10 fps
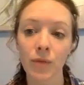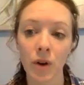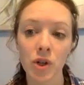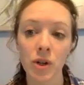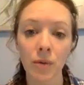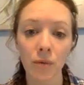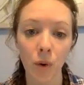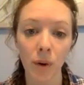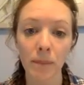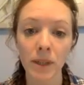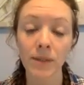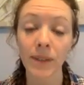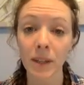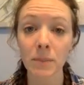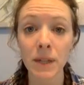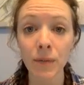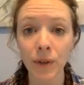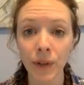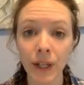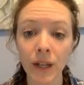function and form, but develop
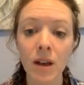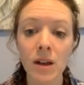differently.